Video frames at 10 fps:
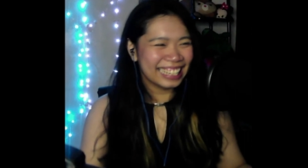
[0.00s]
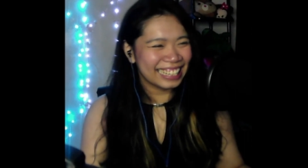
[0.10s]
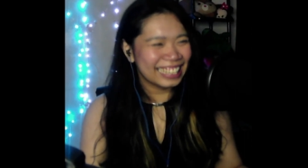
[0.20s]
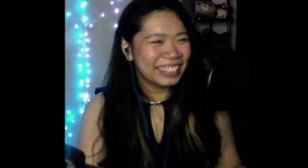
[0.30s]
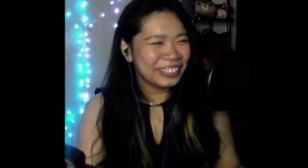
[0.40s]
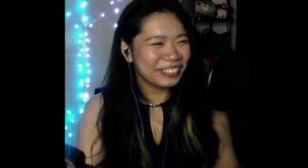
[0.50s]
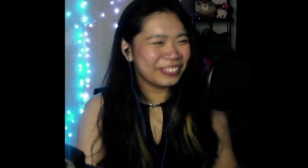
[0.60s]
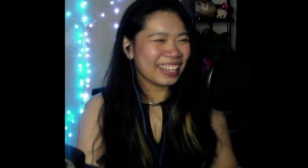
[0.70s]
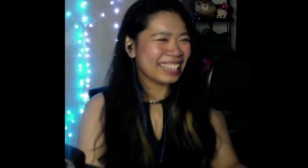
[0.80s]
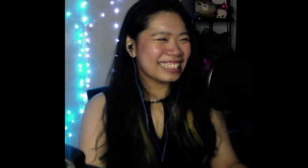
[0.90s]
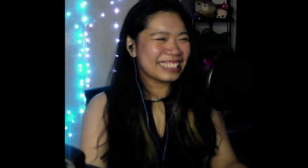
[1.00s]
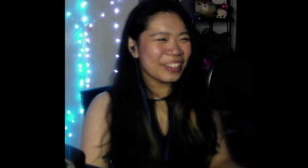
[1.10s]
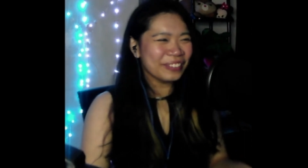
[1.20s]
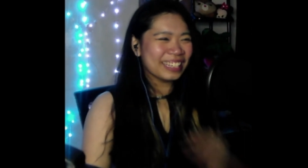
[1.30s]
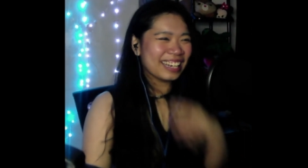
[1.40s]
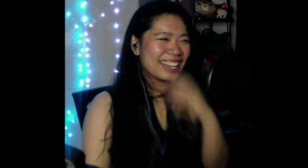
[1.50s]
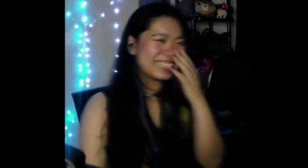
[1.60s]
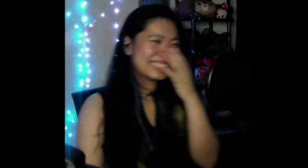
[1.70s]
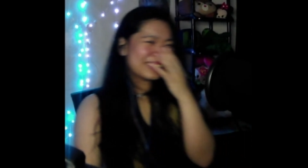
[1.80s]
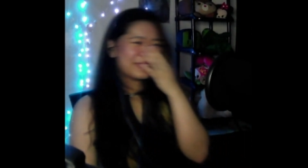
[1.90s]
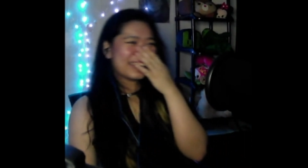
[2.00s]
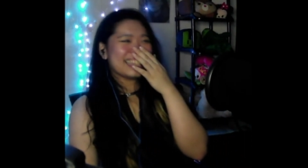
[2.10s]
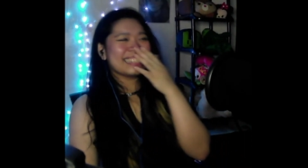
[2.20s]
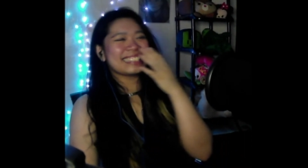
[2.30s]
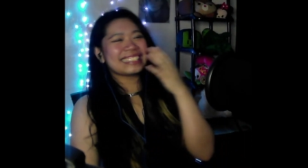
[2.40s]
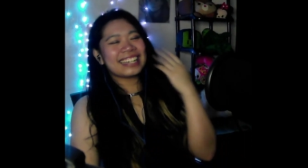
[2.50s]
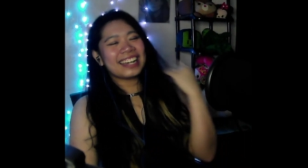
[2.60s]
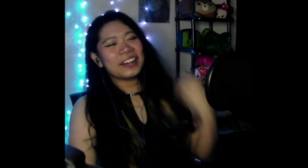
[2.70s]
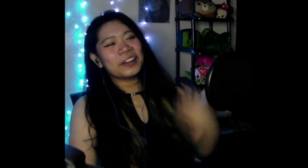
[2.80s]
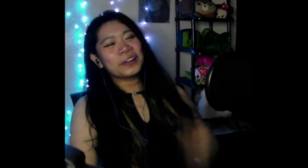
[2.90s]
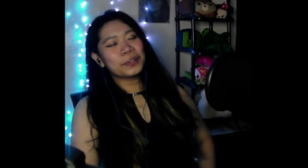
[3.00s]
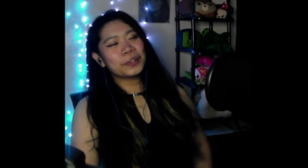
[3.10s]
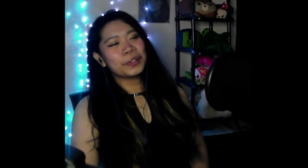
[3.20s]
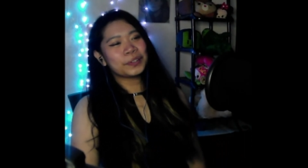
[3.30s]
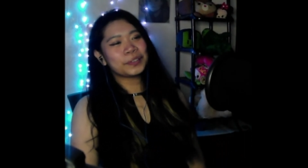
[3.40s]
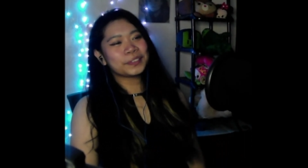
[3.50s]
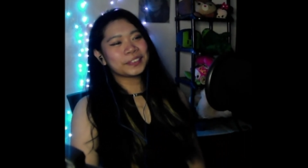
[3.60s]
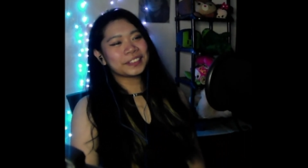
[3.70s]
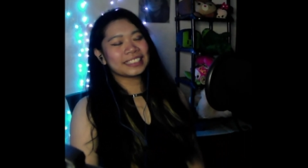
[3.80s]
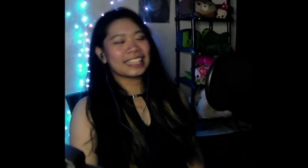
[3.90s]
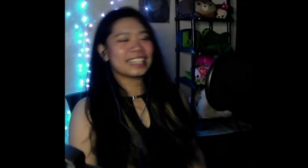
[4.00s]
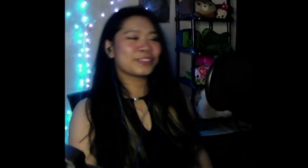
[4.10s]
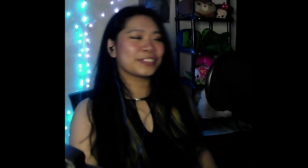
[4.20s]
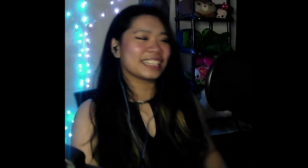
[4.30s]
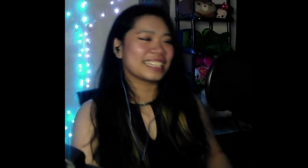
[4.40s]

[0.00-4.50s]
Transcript: Fucking zoomed on his face. Whew. That's funny.